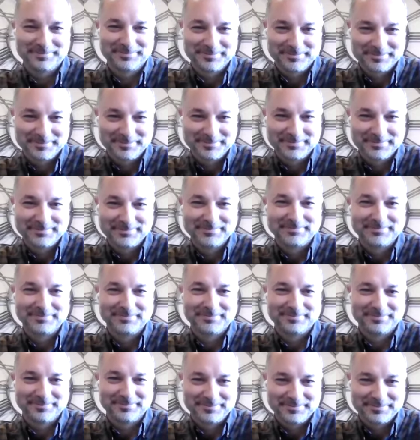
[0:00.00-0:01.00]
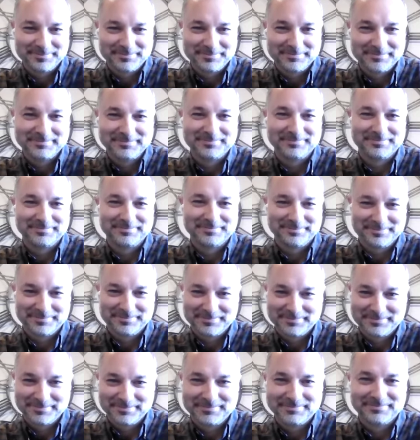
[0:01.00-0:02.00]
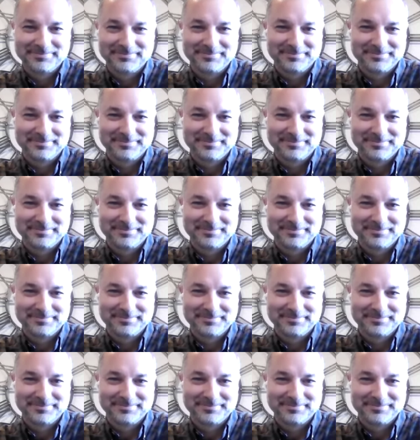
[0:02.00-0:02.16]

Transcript: so to speak, and and so